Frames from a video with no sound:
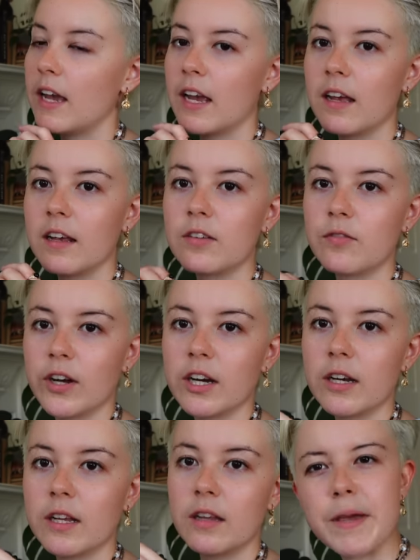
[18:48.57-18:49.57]
it is
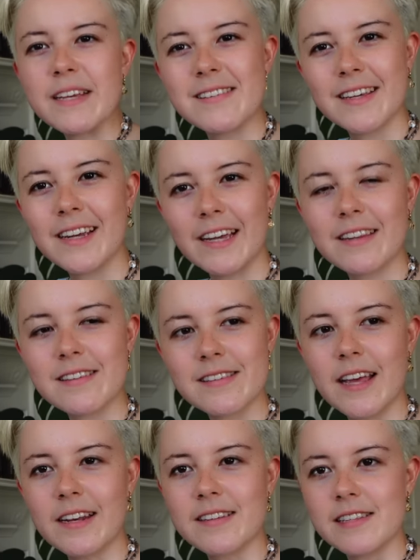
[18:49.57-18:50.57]
very basic in the
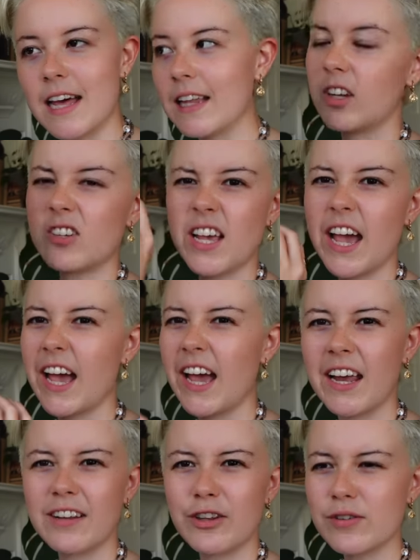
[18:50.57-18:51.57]
sense that there's a
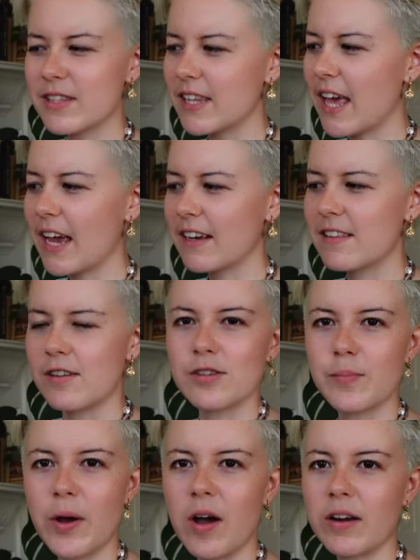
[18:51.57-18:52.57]
head, there's legs, there's a
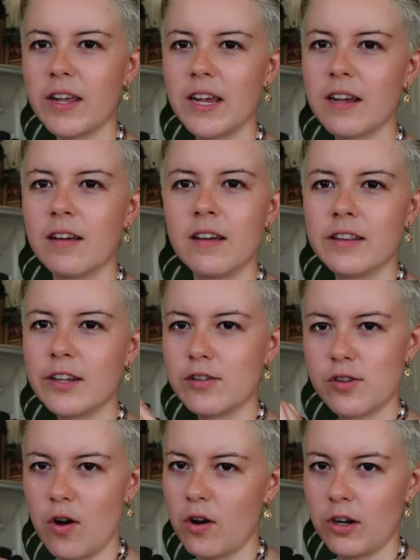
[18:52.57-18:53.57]
body,
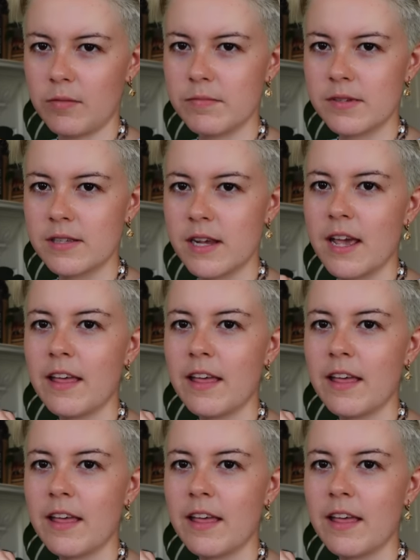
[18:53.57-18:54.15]
there's arms.